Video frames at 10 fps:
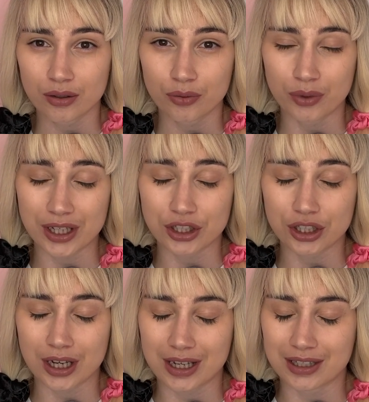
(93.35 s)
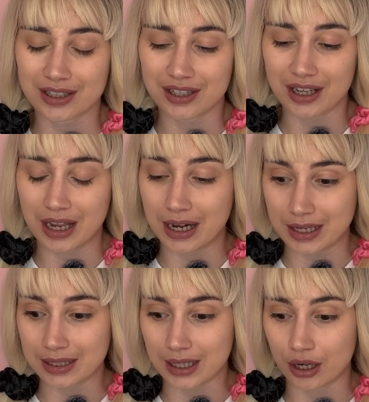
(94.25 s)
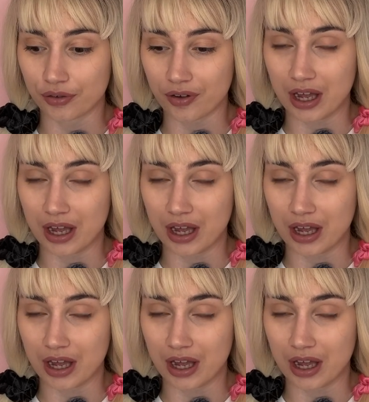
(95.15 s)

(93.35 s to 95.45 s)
which is in itself